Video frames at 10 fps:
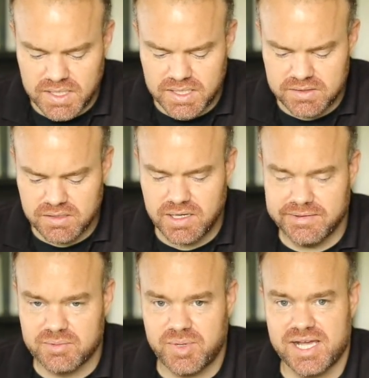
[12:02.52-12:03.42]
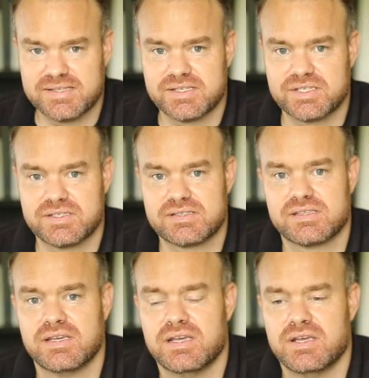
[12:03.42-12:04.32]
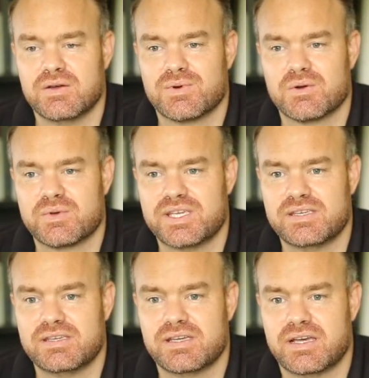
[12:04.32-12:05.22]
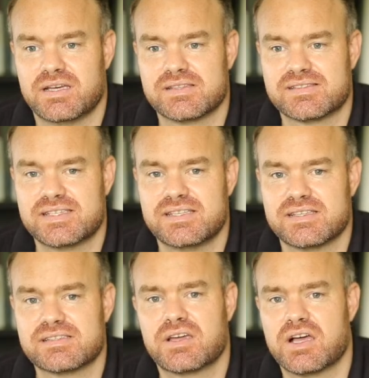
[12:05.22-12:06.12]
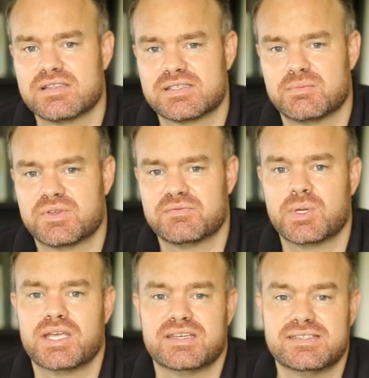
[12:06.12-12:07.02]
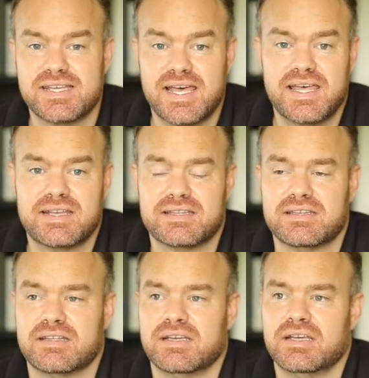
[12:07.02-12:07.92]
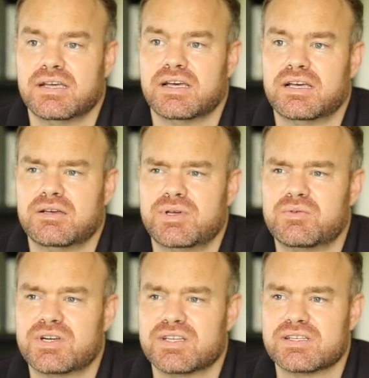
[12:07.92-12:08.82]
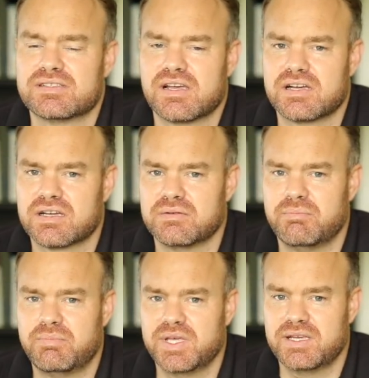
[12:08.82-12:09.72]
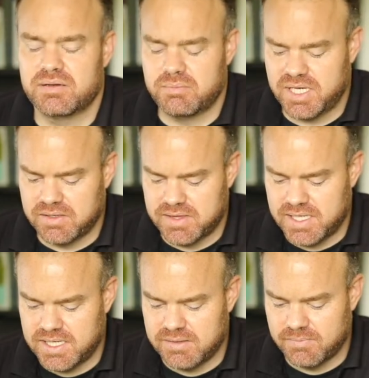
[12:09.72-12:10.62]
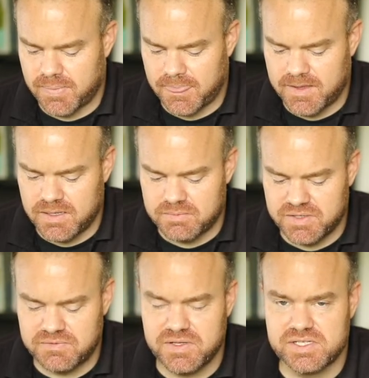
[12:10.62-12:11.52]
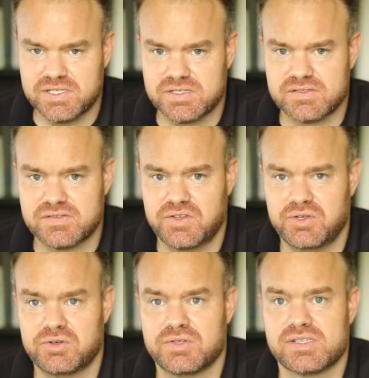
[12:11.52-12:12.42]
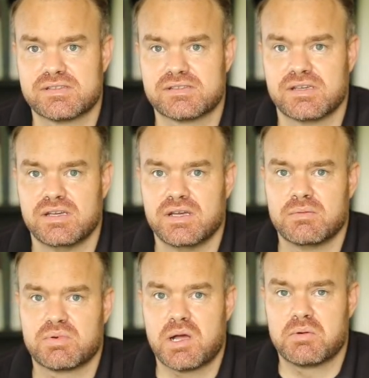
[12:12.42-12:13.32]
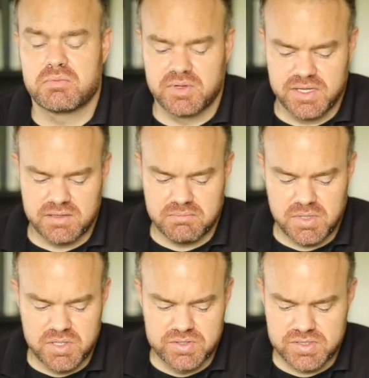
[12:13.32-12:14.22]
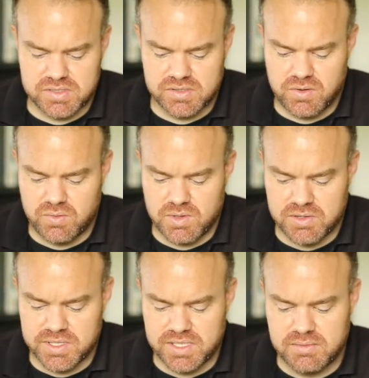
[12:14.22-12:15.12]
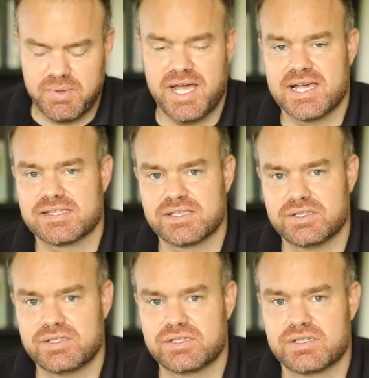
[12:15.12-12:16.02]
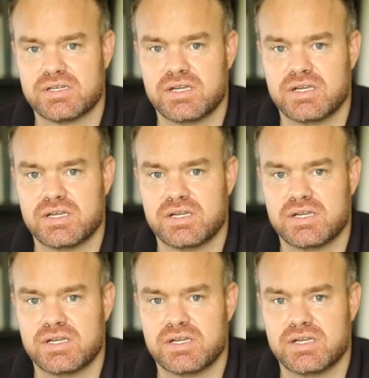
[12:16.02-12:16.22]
And there are other passages where we uh, see this concept of being dead, and um, I wanted to talk a bit about that um, Ephesians 2 is probably the most quoted passage